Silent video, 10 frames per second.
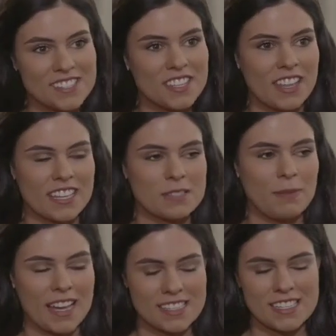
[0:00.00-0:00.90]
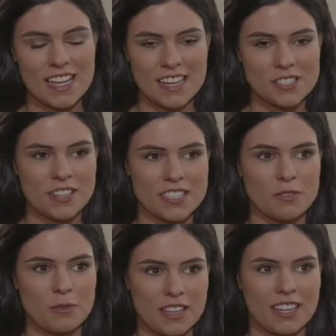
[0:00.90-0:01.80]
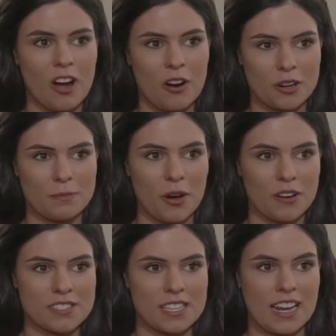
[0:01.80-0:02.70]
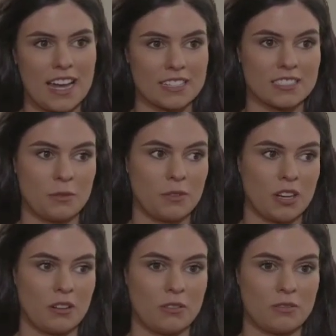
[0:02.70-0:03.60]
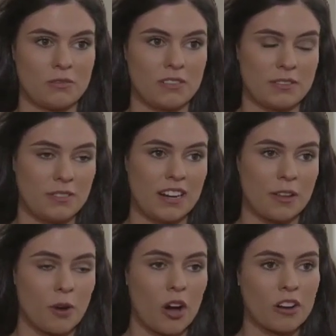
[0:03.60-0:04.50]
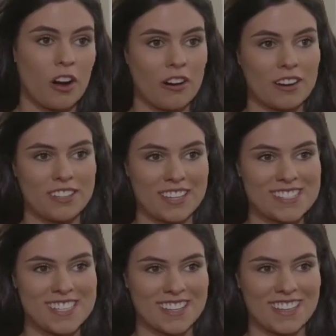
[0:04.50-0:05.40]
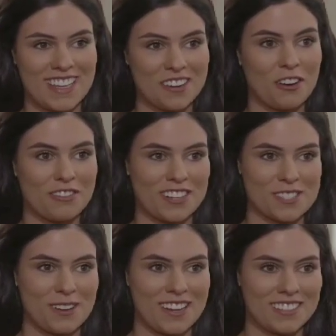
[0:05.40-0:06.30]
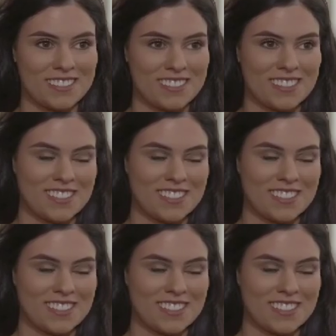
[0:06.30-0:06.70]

Yeah, so that's pastillage. So that's a really hard box that actually will go nearly rock hard, and you can take the lid off it as well.